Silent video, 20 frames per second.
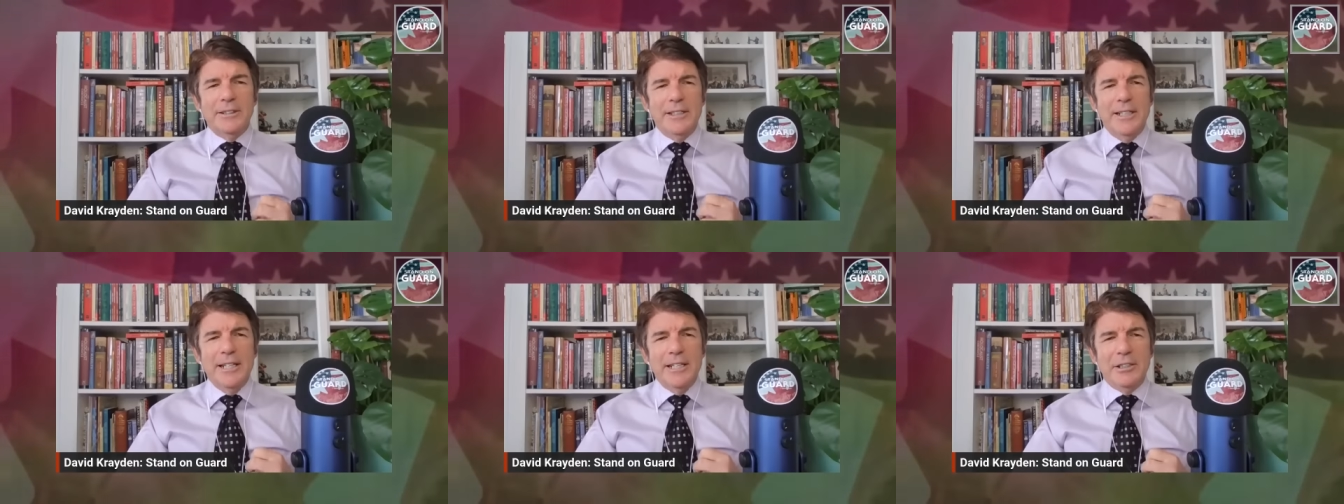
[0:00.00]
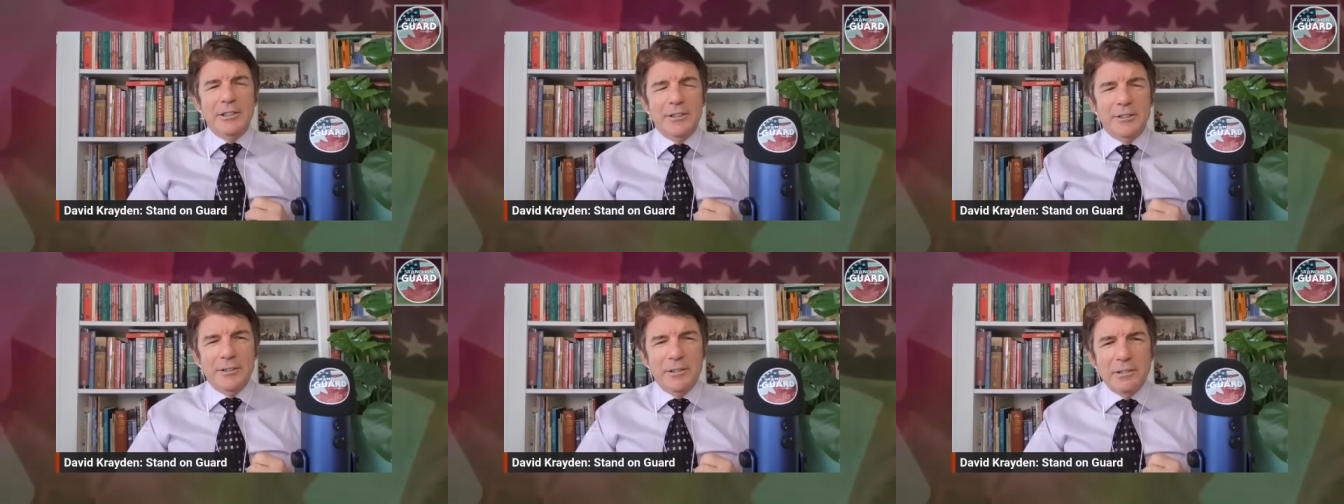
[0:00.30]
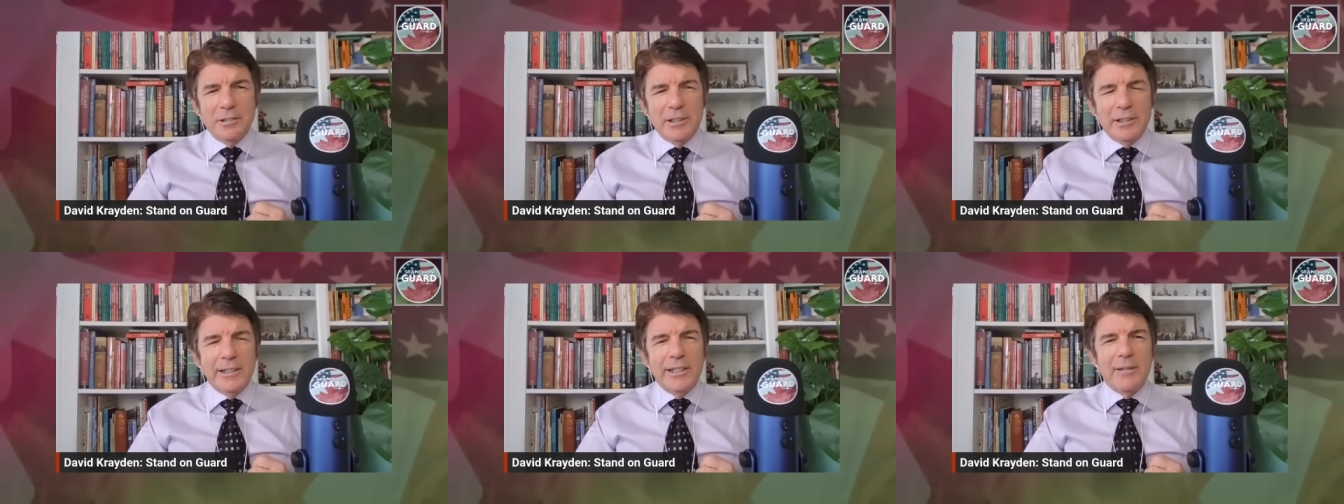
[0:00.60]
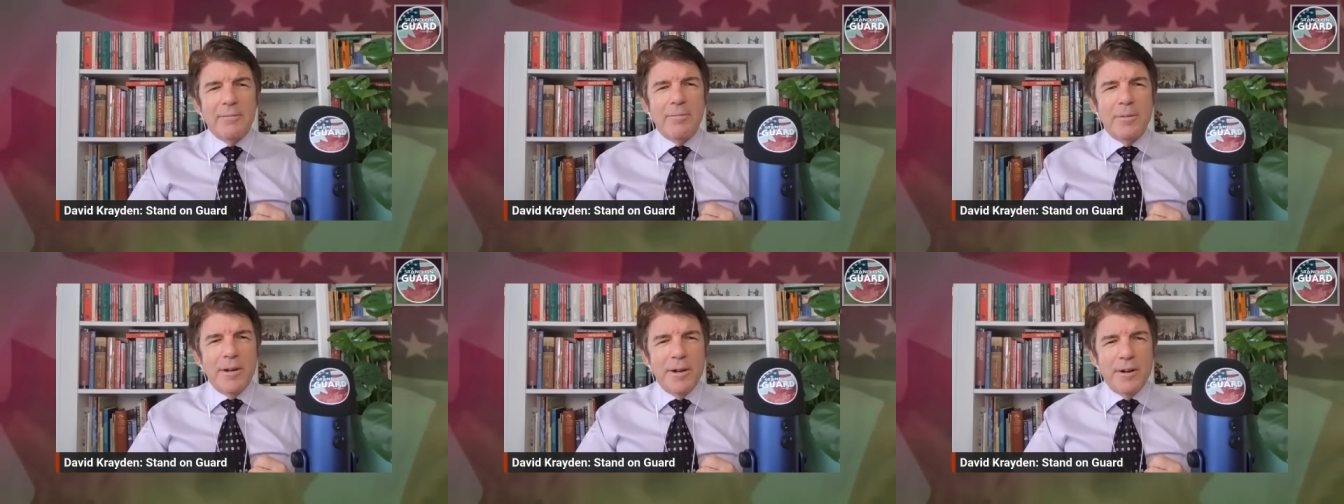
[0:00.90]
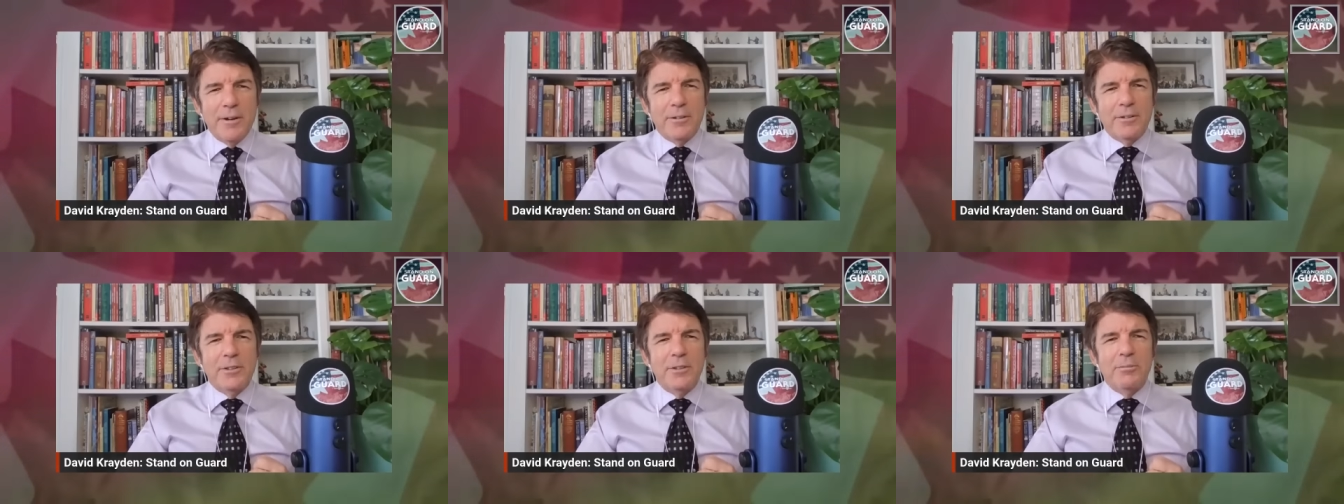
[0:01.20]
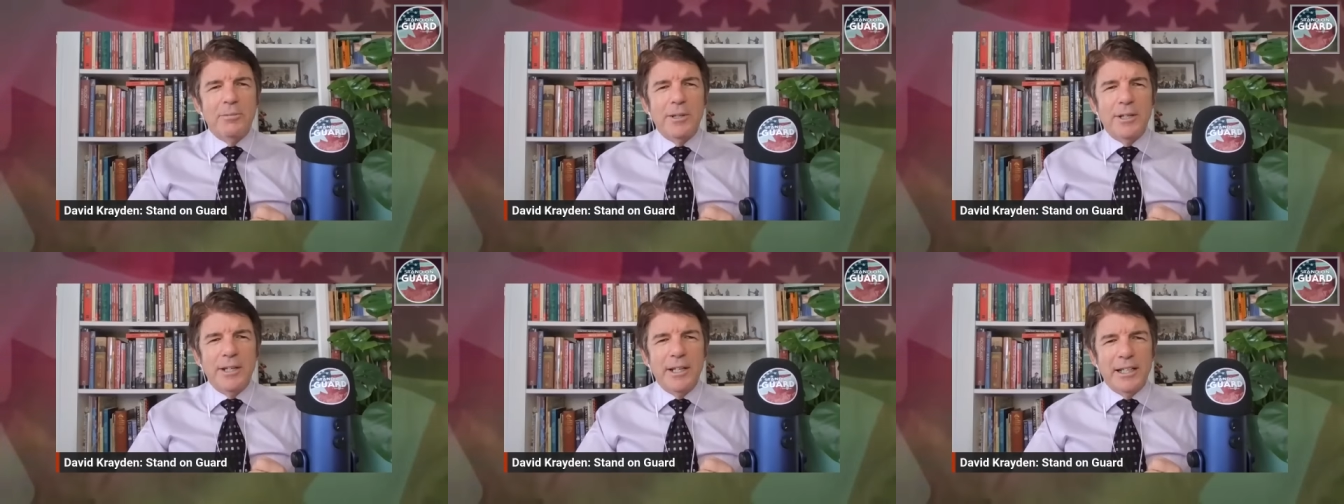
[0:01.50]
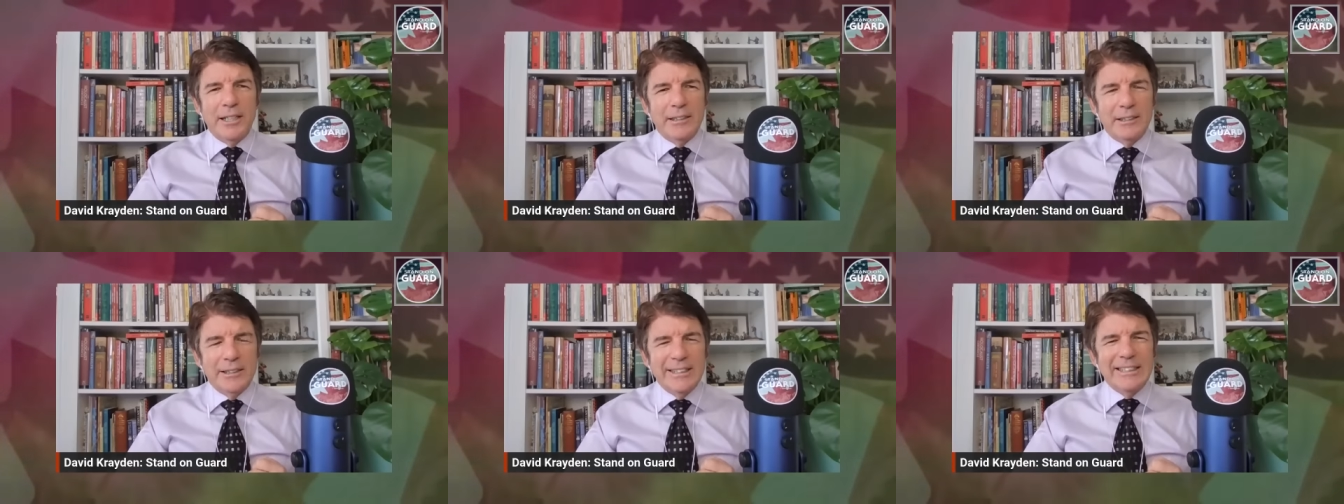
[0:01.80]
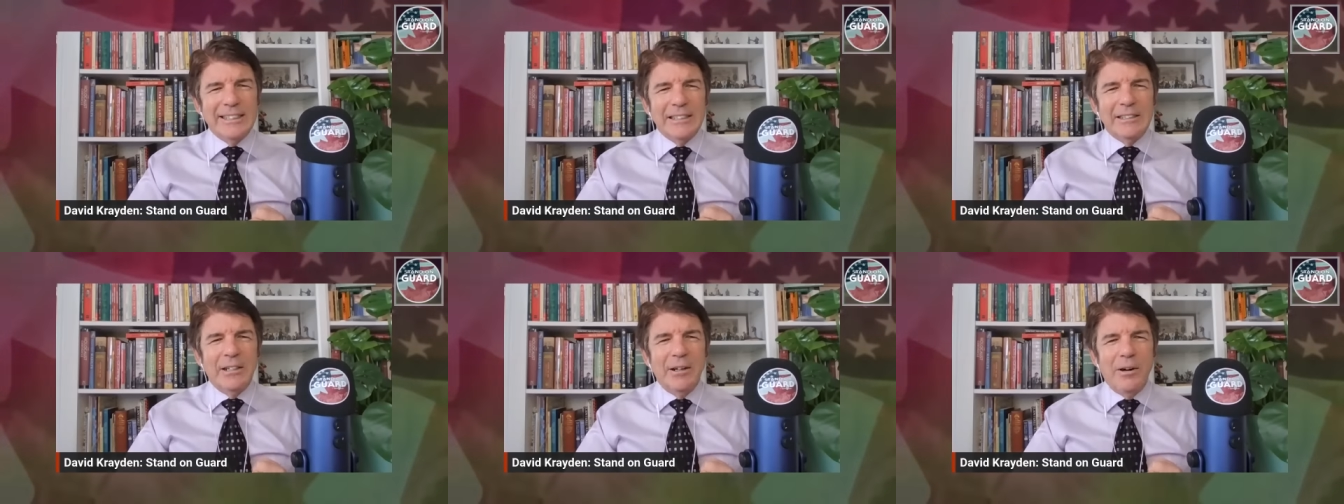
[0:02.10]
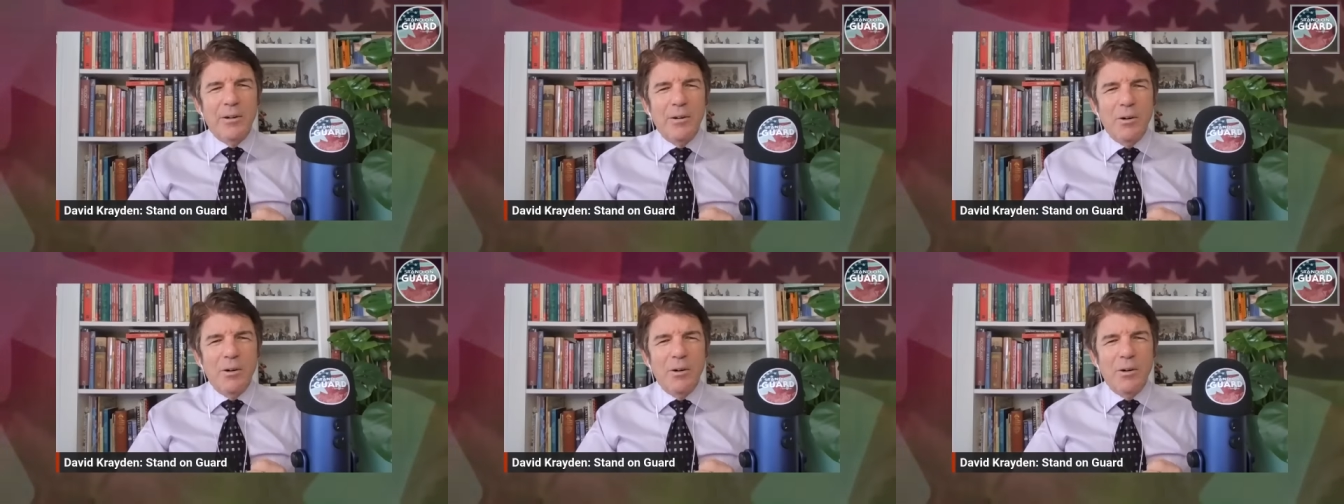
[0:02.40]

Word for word: he certainly appeared to be a little